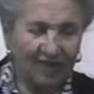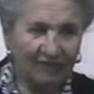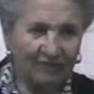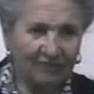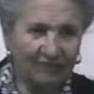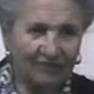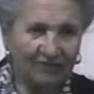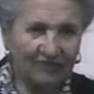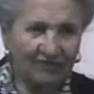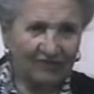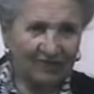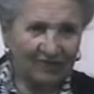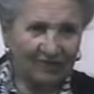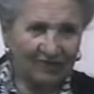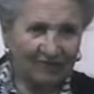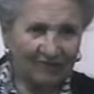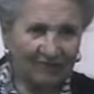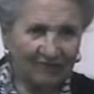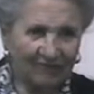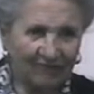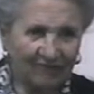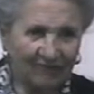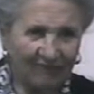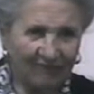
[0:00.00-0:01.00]
the embassy.
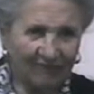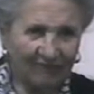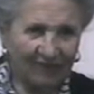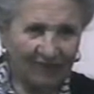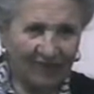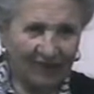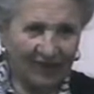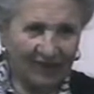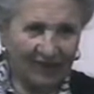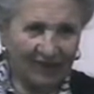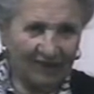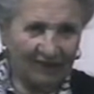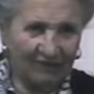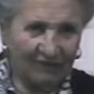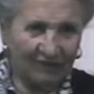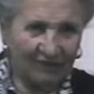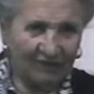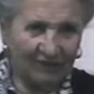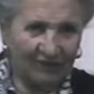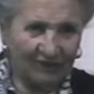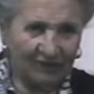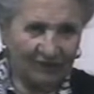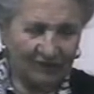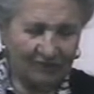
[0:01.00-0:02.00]

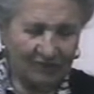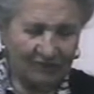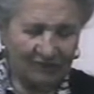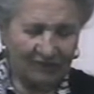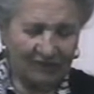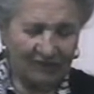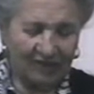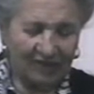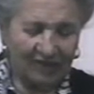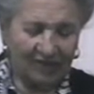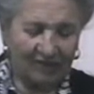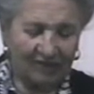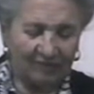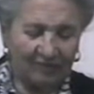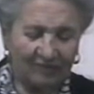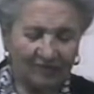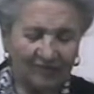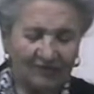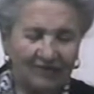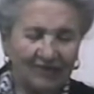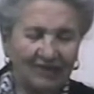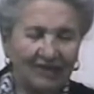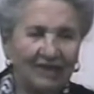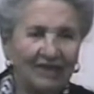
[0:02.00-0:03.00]
We went into the
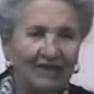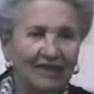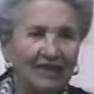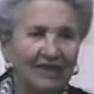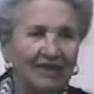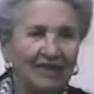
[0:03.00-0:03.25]
embassy.